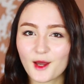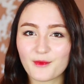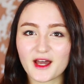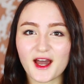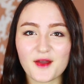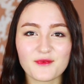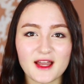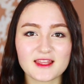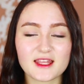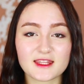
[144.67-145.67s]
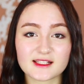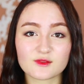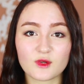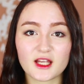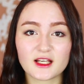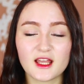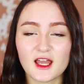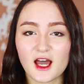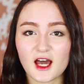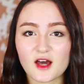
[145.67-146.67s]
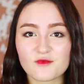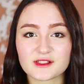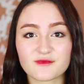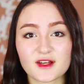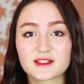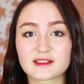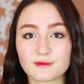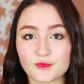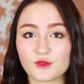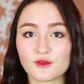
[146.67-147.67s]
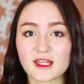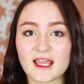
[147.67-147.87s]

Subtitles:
But I find that this one was very smooth,